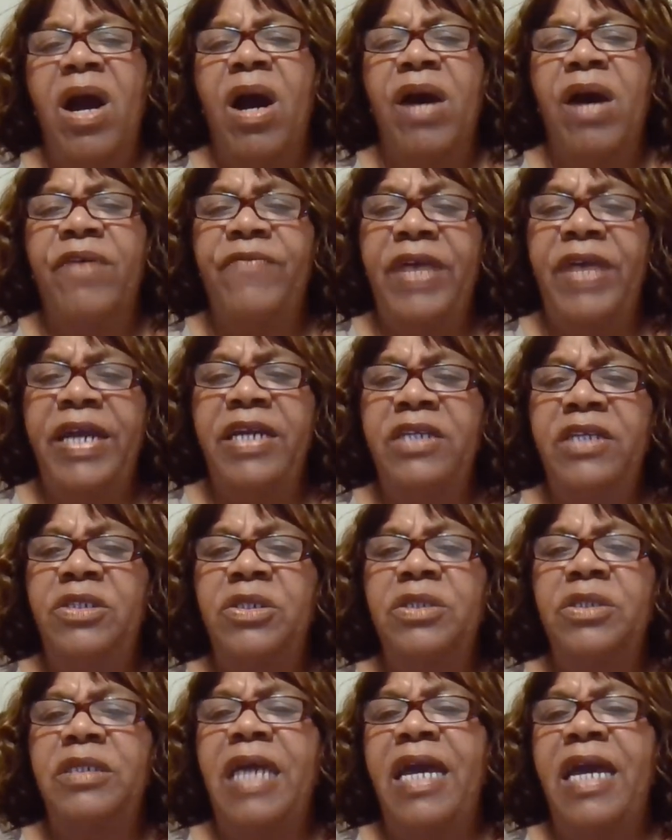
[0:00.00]
of
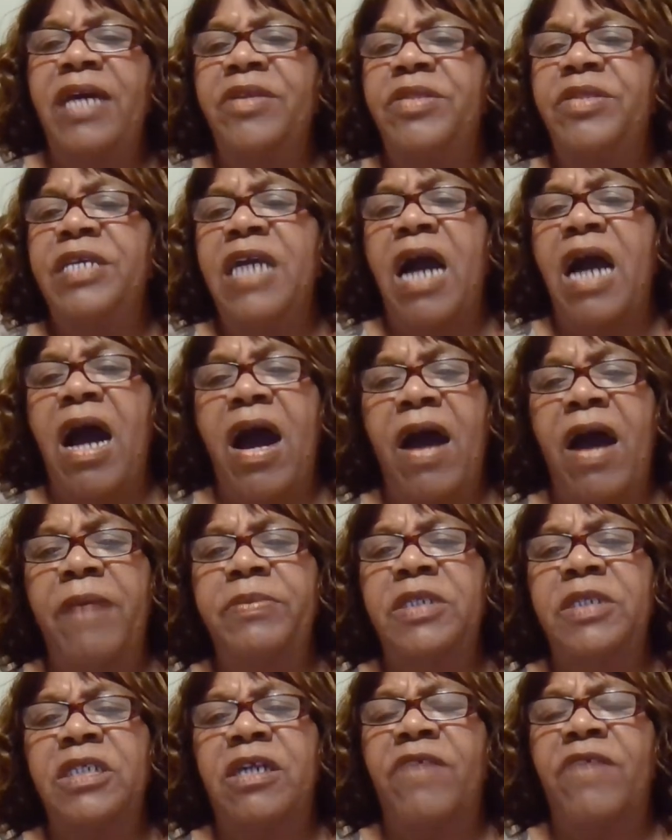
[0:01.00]
angels as the
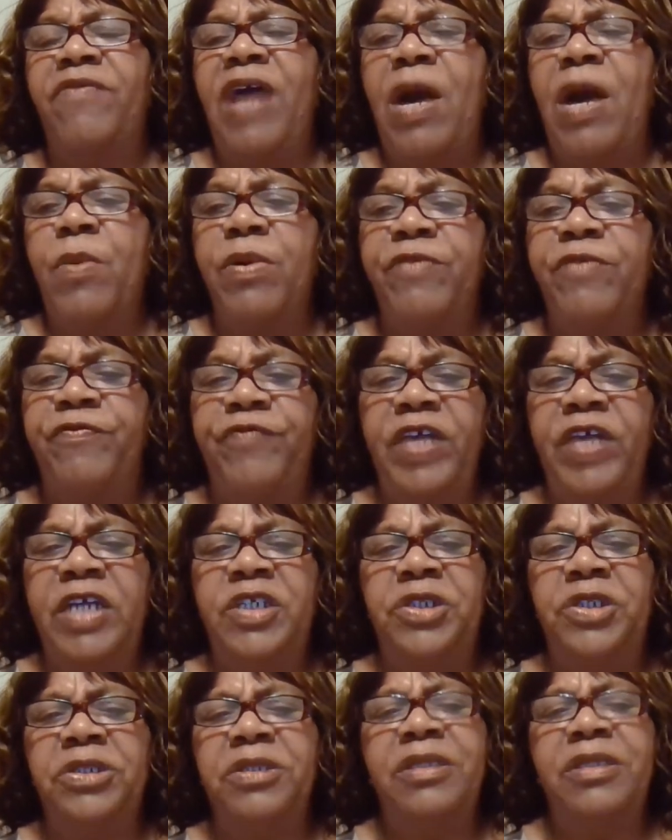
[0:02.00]
object of our
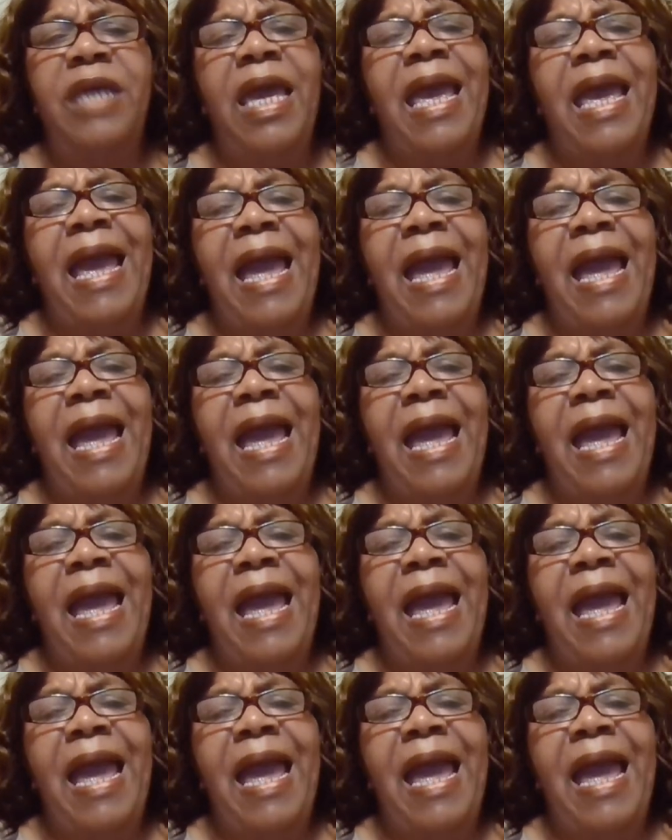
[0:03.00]
affections